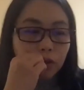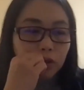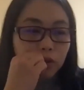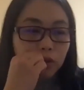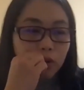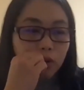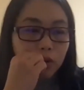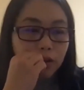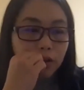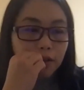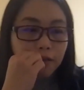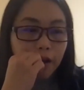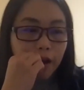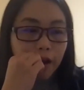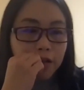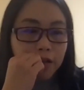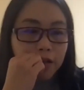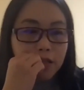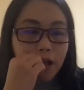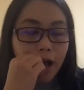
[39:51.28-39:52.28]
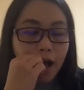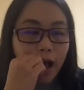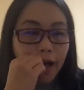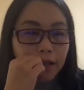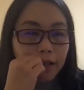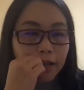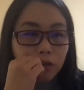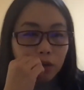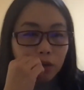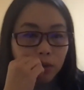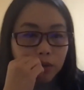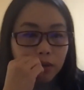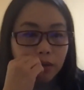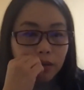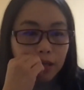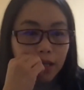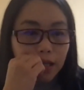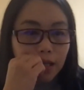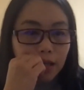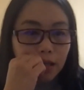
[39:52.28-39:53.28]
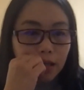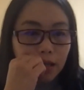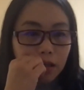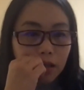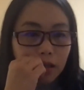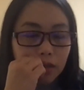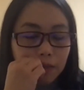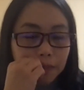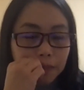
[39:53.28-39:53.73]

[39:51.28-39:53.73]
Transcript: coronavirus, I don't think.